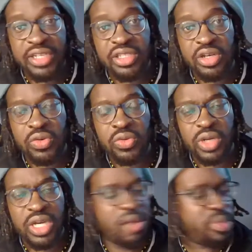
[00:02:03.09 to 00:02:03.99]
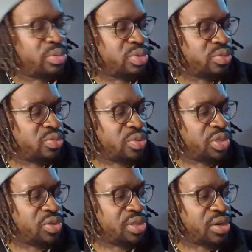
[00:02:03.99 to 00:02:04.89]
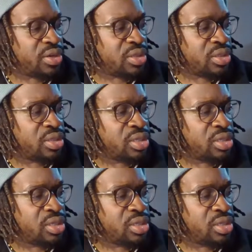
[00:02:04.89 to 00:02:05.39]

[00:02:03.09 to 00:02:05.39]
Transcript: so I can't remember what we're doing that on.